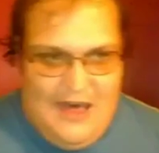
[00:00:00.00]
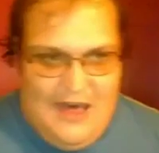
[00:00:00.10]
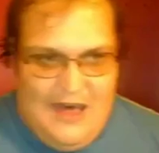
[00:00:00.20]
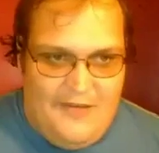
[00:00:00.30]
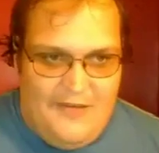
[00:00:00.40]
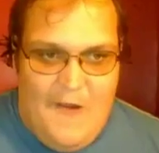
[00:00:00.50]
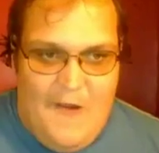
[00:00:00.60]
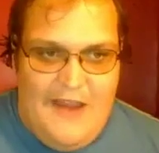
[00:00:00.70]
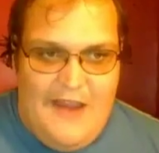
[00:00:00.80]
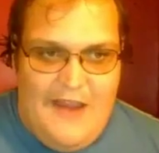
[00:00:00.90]

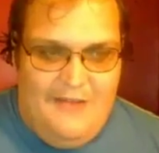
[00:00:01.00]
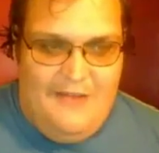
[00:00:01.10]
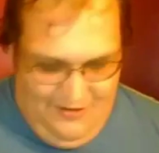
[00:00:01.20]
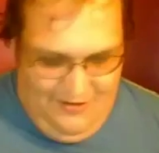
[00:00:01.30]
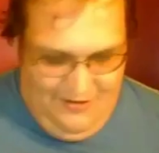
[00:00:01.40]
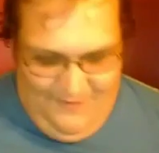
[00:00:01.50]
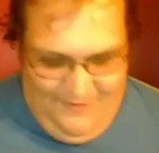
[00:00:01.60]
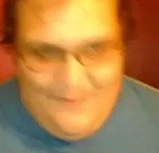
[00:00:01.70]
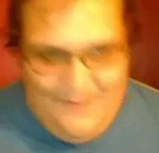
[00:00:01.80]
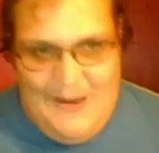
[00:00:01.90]
Sorry. What was
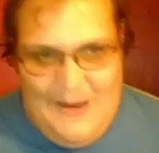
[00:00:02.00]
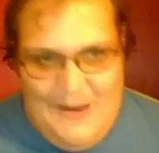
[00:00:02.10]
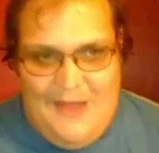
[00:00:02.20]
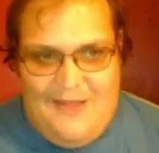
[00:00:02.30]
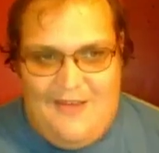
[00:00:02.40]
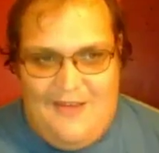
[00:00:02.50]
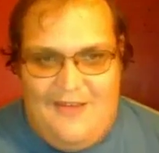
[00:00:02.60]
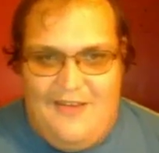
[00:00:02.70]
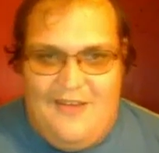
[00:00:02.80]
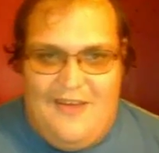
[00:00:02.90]
funny is,
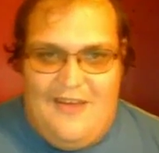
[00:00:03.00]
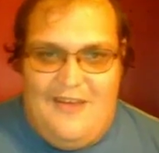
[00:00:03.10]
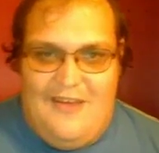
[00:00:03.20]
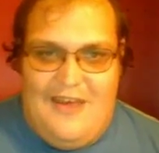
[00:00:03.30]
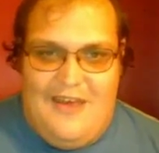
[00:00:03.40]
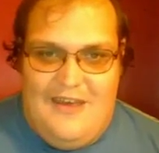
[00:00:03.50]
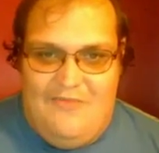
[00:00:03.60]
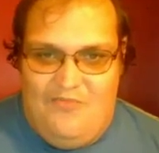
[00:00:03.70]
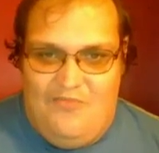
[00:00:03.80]
sorry,